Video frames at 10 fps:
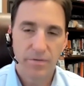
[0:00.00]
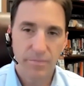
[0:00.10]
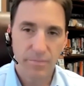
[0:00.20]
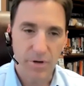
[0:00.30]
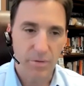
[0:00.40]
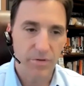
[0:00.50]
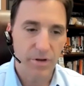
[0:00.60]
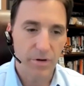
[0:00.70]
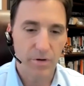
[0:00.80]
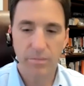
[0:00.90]

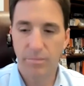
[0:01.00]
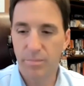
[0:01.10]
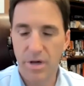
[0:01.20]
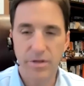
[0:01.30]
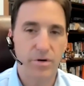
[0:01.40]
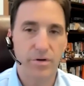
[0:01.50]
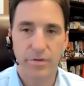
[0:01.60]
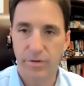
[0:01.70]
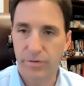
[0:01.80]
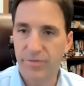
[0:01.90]
their mother
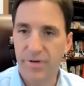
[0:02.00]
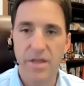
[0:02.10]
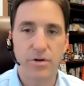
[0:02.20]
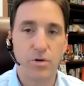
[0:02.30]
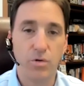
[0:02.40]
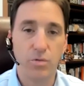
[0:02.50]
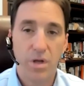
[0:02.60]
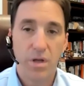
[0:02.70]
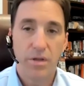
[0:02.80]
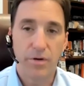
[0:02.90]
or father, who
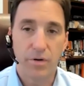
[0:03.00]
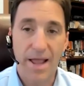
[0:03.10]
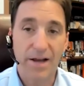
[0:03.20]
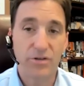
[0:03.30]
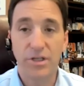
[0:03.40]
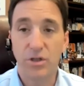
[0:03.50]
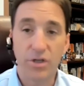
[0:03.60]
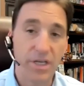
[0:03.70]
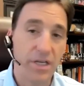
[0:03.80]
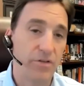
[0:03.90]
they're actually
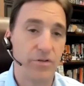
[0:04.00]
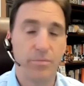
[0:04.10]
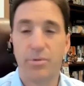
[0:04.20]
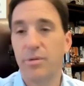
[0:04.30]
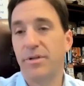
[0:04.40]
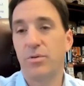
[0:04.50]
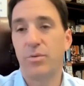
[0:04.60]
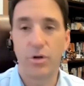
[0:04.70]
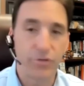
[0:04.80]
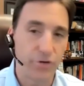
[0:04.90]
looking to put them into a
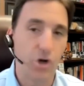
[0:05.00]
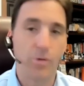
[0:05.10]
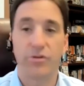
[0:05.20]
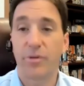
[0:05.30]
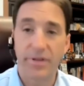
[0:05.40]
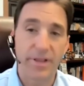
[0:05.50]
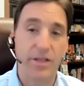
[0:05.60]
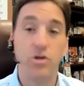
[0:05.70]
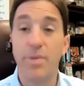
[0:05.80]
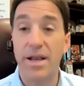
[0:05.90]
nursing home or something that
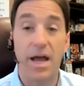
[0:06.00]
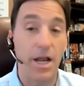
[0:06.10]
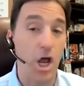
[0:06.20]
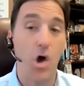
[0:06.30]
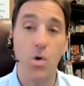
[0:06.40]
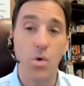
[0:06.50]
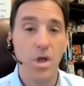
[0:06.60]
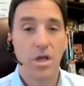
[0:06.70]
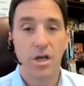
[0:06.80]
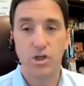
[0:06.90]
you may not know
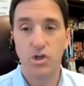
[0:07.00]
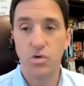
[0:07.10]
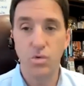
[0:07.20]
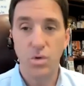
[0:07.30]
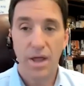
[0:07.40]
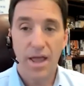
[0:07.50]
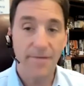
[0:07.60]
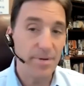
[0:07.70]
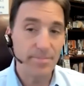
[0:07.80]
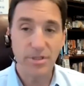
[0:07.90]
because you
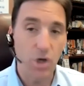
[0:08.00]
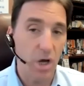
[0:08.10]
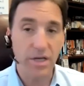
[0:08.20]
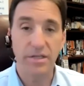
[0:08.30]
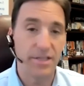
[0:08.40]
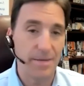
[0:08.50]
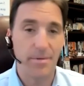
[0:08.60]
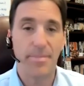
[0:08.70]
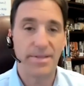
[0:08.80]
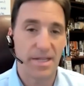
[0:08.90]
haven't been talking to them
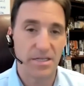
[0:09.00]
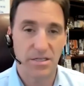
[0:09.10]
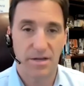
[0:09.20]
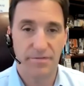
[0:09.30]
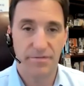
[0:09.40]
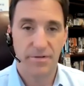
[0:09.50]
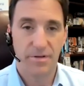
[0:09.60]
about that stuff.